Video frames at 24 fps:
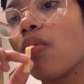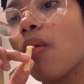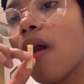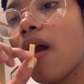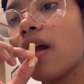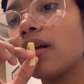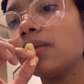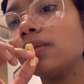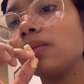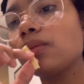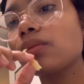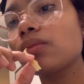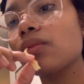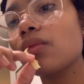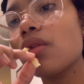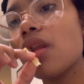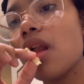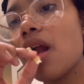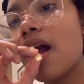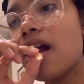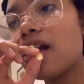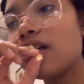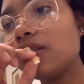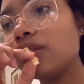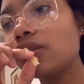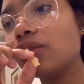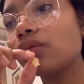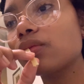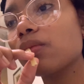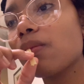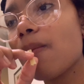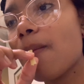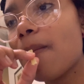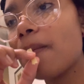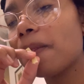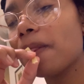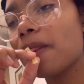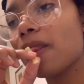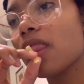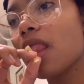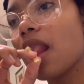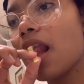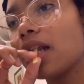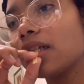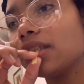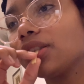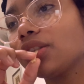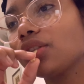Noodles are supposed to be soft. This thing is
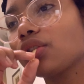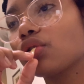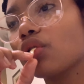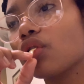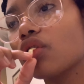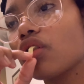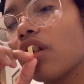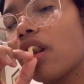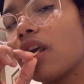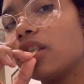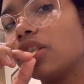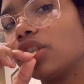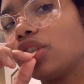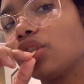not soft.